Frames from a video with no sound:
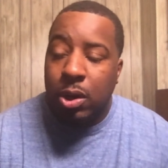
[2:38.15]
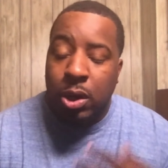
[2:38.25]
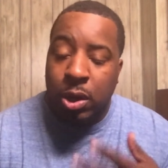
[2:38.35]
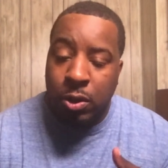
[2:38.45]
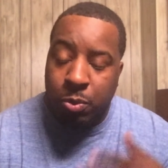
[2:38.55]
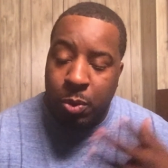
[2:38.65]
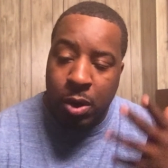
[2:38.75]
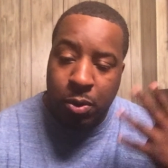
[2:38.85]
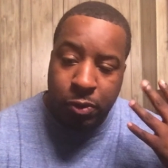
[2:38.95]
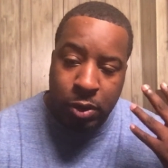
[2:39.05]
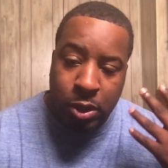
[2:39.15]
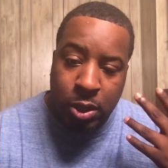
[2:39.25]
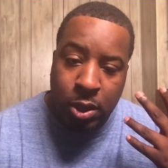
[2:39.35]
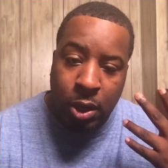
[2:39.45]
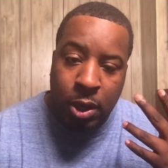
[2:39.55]
Hence, why you
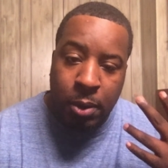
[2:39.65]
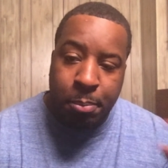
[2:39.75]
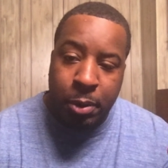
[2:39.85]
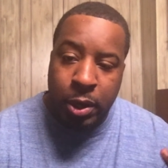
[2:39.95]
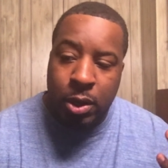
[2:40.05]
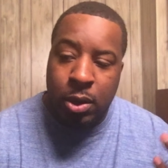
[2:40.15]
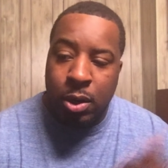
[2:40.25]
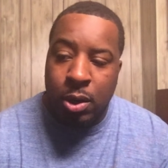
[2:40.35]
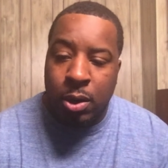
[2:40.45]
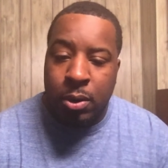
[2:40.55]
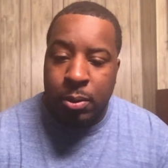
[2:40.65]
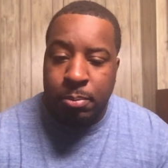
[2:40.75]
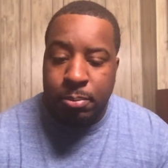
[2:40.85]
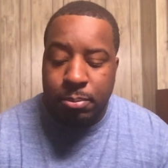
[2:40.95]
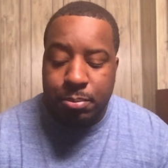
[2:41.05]
see a big
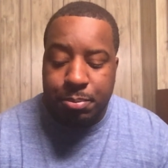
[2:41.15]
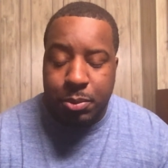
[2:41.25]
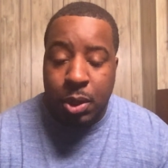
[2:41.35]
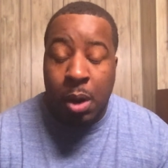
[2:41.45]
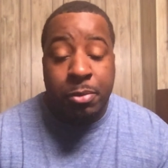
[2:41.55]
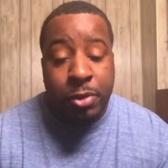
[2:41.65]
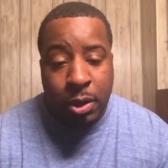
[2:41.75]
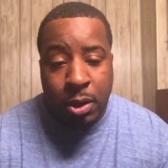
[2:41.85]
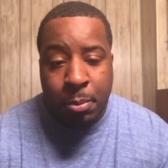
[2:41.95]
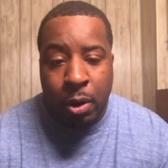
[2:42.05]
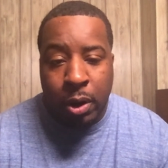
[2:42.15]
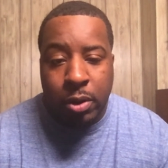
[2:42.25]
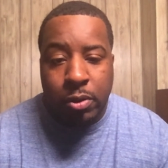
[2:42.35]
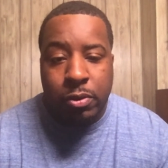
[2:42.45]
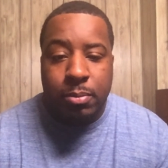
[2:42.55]
um, uptick in the
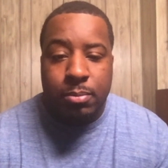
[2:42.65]
markets.